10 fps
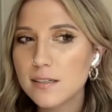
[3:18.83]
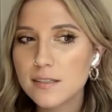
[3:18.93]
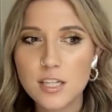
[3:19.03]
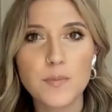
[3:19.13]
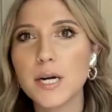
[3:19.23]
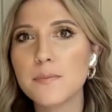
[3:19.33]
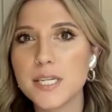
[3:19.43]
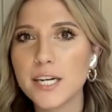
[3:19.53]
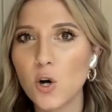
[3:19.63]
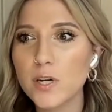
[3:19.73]
sometimes
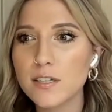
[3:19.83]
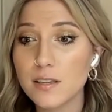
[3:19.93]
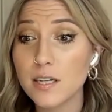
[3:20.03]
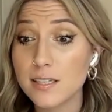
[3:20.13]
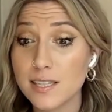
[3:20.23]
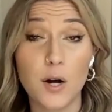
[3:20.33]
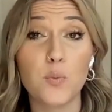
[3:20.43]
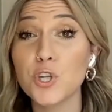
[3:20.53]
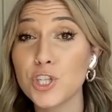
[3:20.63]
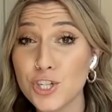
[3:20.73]
I go into things and I
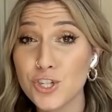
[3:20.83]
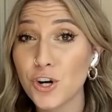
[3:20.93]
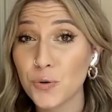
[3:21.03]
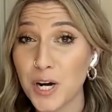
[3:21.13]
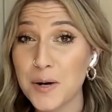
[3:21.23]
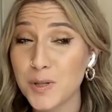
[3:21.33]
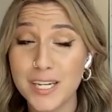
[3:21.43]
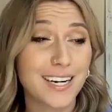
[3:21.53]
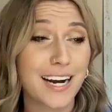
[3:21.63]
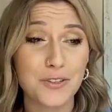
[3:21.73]
really just start
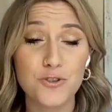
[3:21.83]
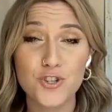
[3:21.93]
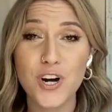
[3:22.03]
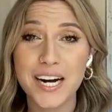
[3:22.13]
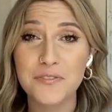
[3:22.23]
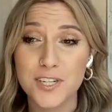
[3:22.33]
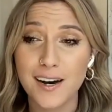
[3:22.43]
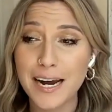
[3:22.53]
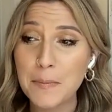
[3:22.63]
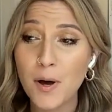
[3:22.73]
rambling and I lose track of
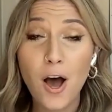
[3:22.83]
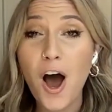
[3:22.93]
time.